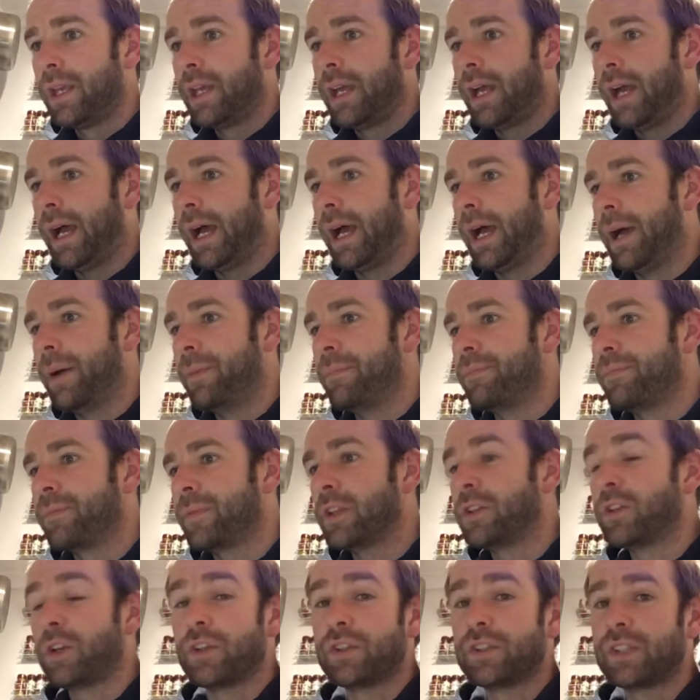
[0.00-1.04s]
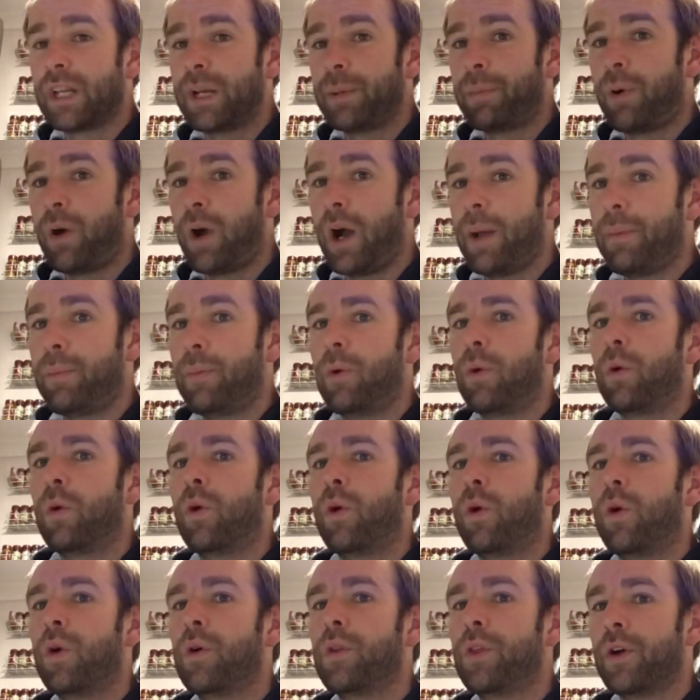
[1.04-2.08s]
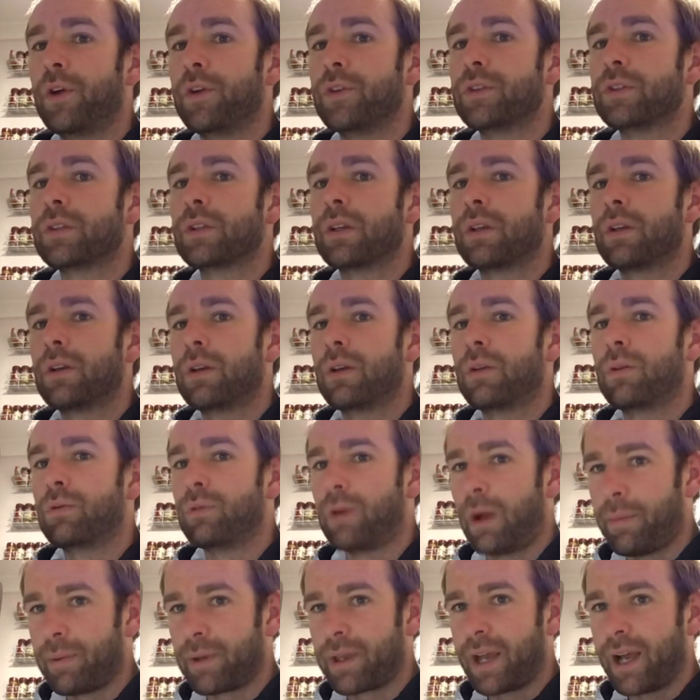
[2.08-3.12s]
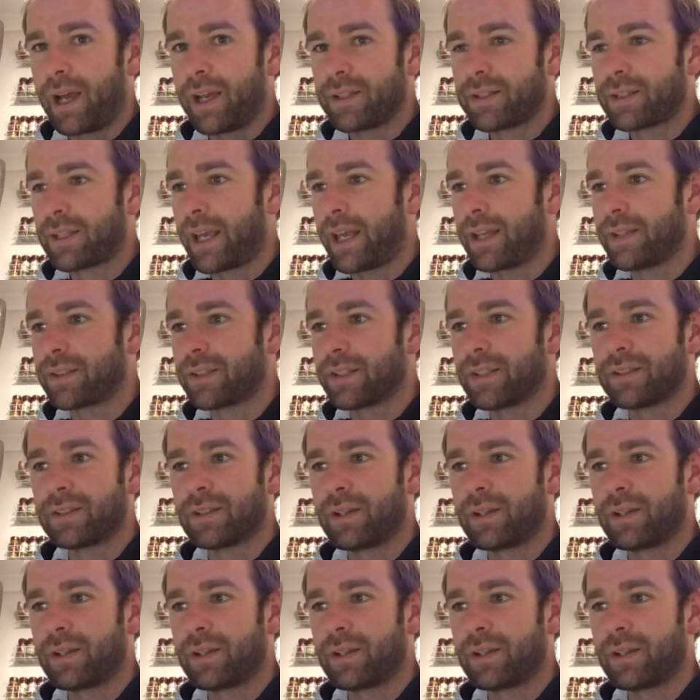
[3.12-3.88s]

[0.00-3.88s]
There's no center pipe or those rubber gaskets.